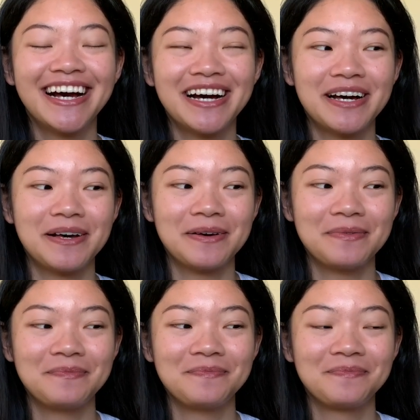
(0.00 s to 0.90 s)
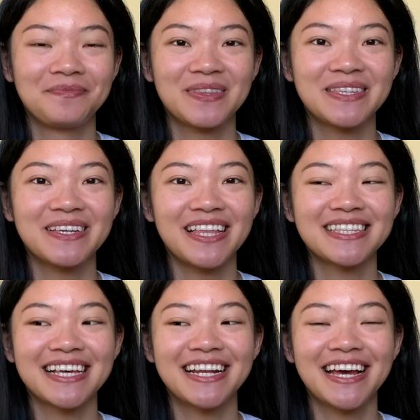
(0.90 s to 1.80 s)
Um, so yeah, that's
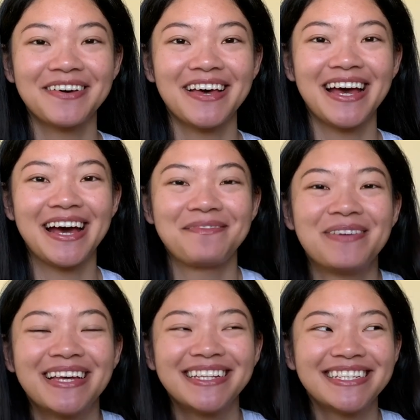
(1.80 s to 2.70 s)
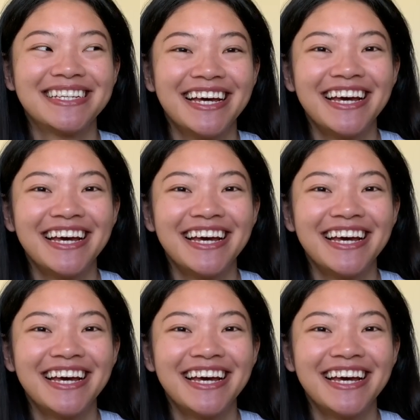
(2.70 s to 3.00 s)
kind of how that happened.